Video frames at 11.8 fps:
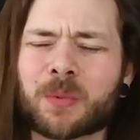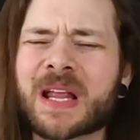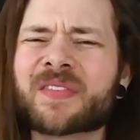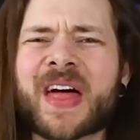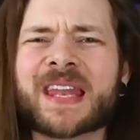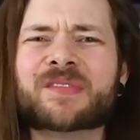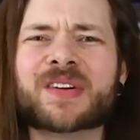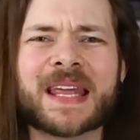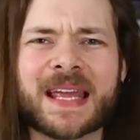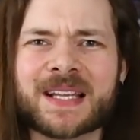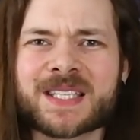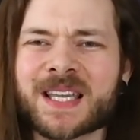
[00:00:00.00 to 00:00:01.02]
whatever that even
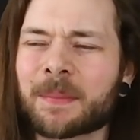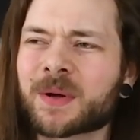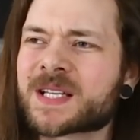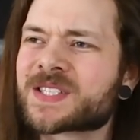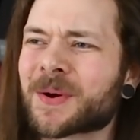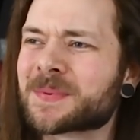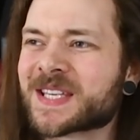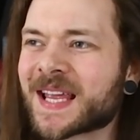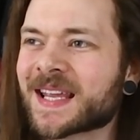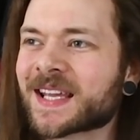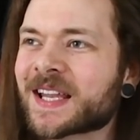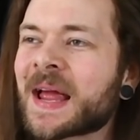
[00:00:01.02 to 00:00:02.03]
is. I'm going to stop
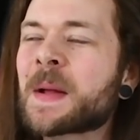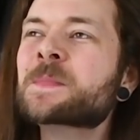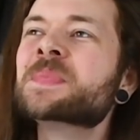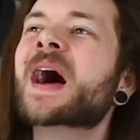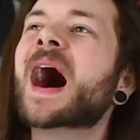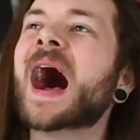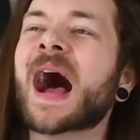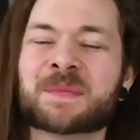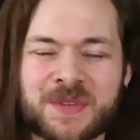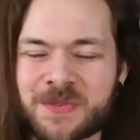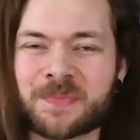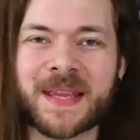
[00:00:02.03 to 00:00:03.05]
saying it. I'm
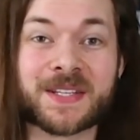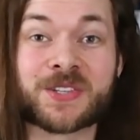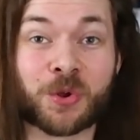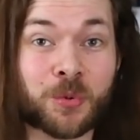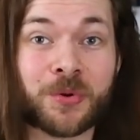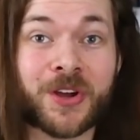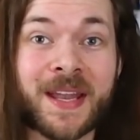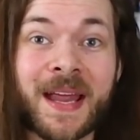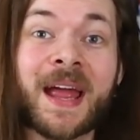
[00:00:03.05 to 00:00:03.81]
just being stupid.